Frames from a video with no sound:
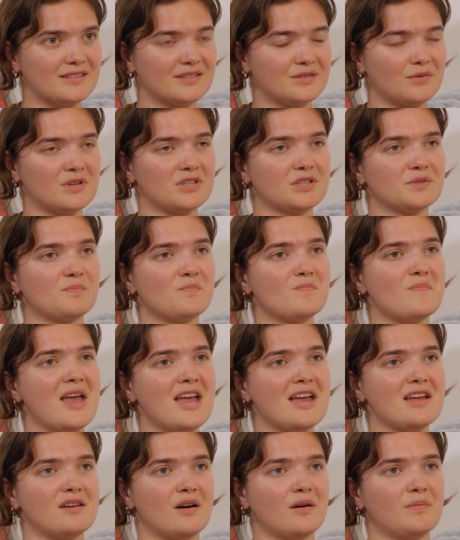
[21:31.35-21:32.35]
So I just
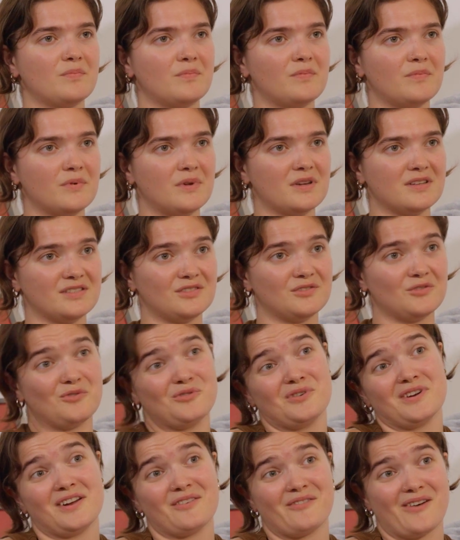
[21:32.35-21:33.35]
made up a
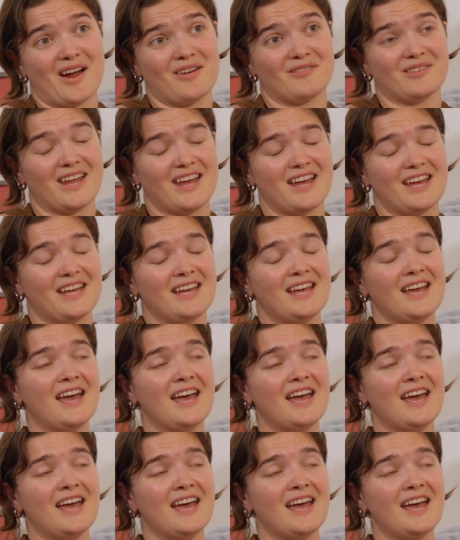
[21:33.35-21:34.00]
story around it.